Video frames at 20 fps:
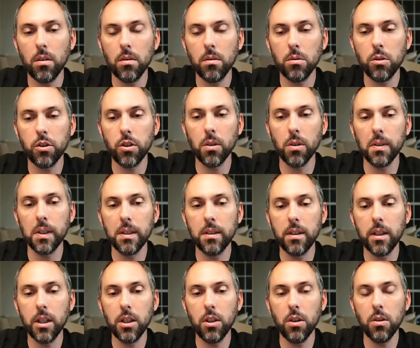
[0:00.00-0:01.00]
service
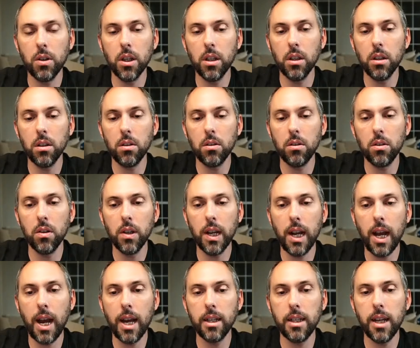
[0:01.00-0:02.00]
that you can
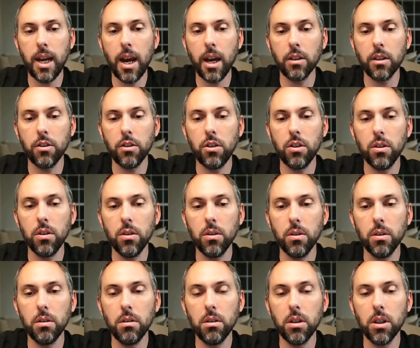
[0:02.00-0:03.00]
add tags to,
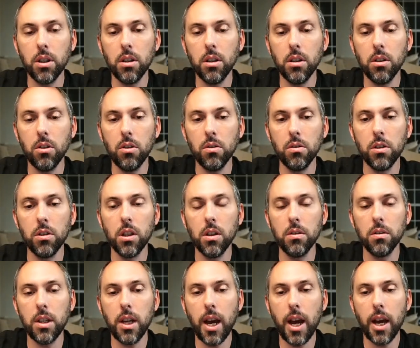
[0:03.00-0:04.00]
and you can use
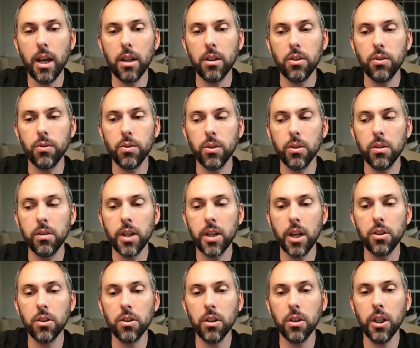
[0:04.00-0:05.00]
those tags for
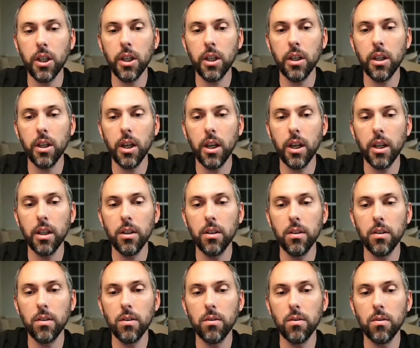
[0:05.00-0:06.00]
scheduling
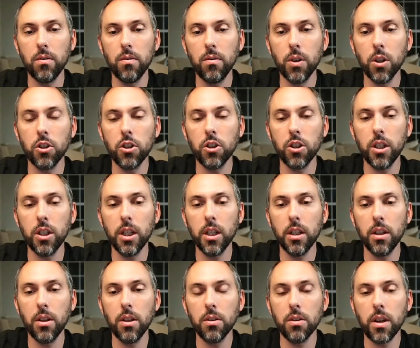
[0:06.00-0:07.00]
and versioning
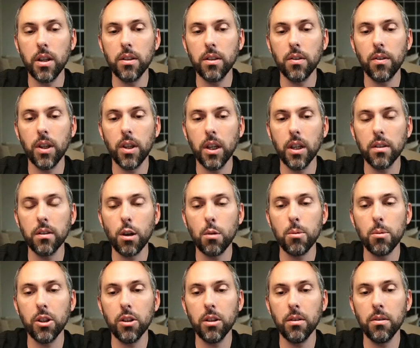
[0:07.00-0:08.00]
and those kinds of things, I
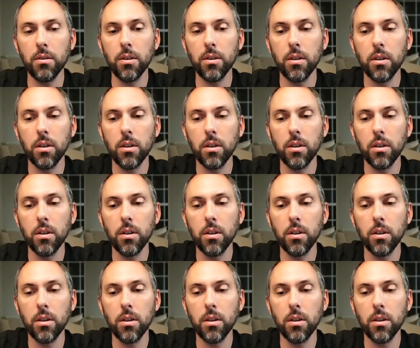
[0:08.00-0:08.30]
believe.